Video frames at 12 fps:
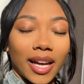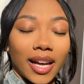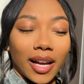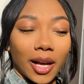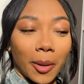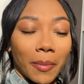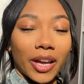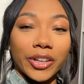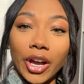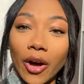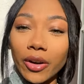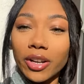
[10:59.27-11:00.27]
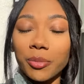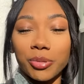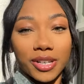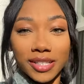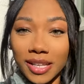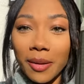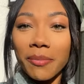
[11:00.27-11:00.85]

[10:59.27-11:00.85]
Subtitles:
adult Capri Sun